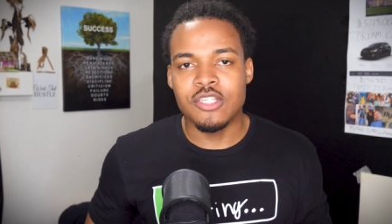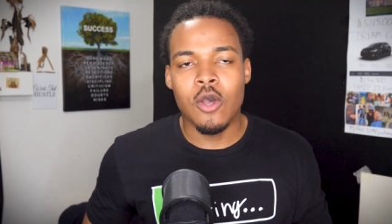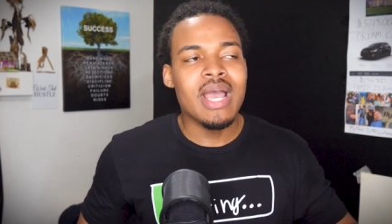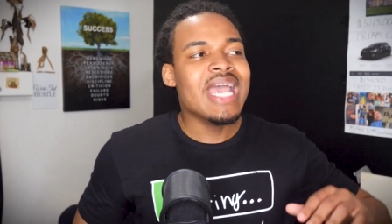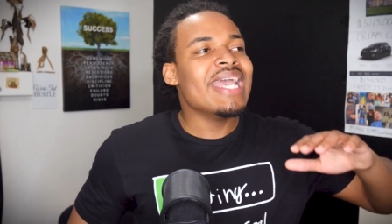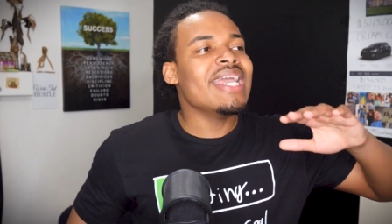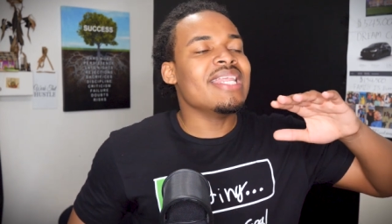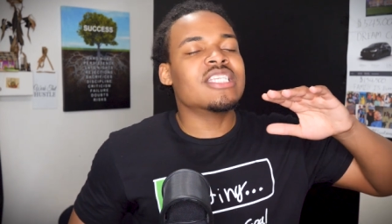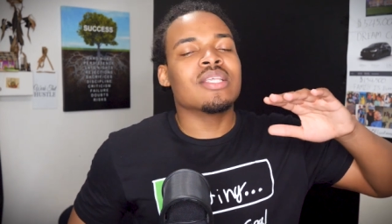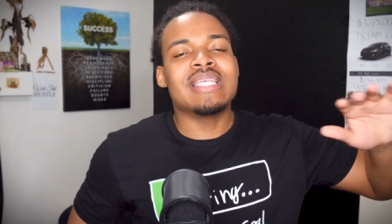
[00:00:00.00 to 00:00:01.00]
So
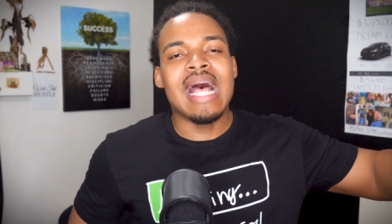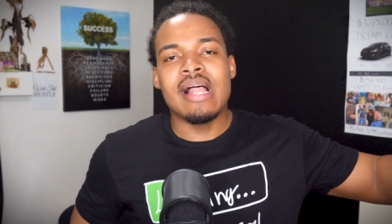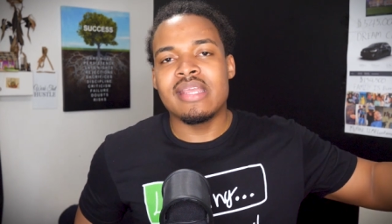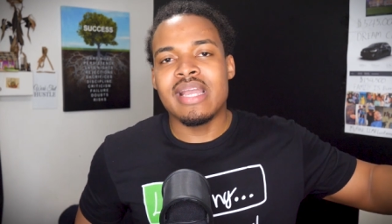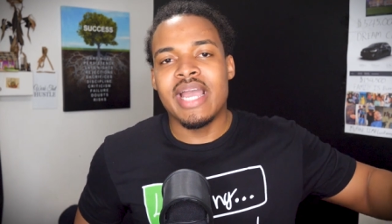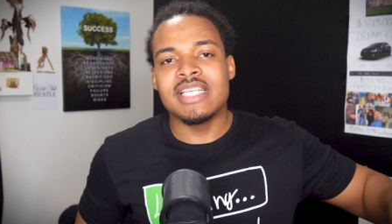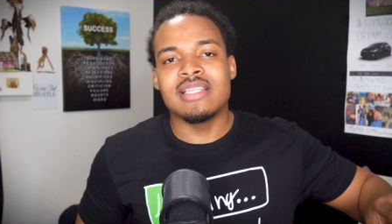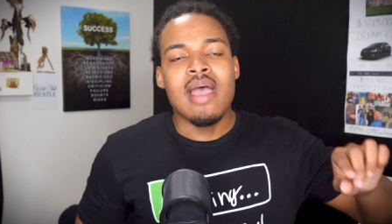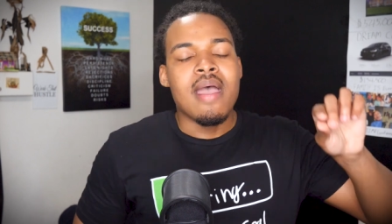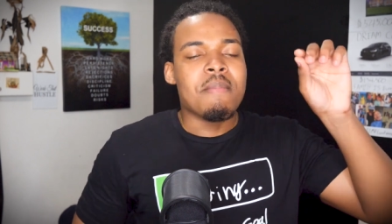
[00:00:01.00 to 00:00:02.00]
in its totality,
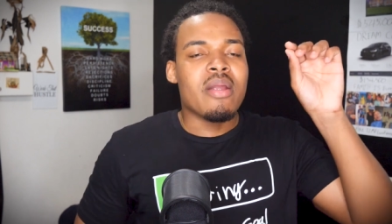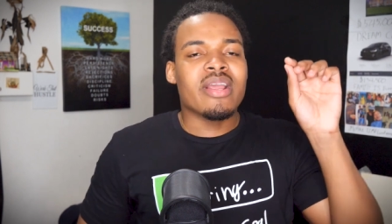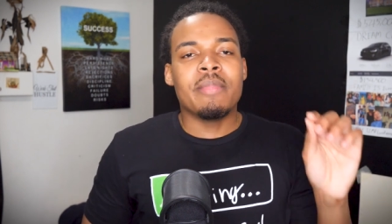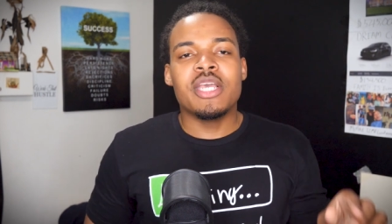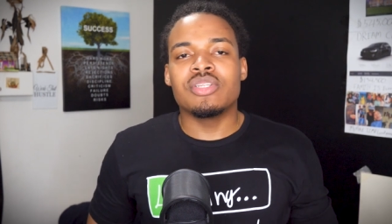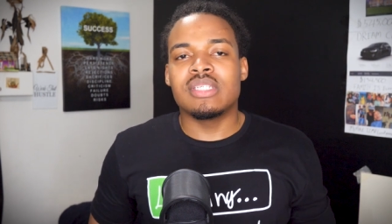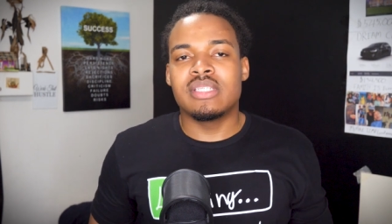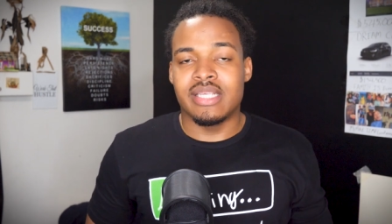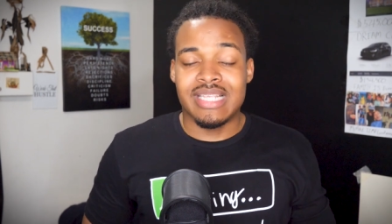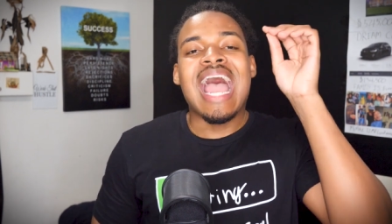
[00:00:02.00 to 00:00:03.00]
guys, my recommendation is
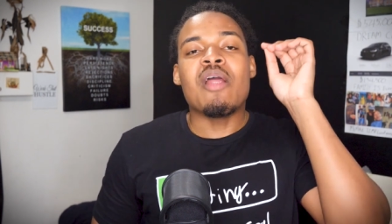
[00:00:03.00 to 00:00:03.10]
this.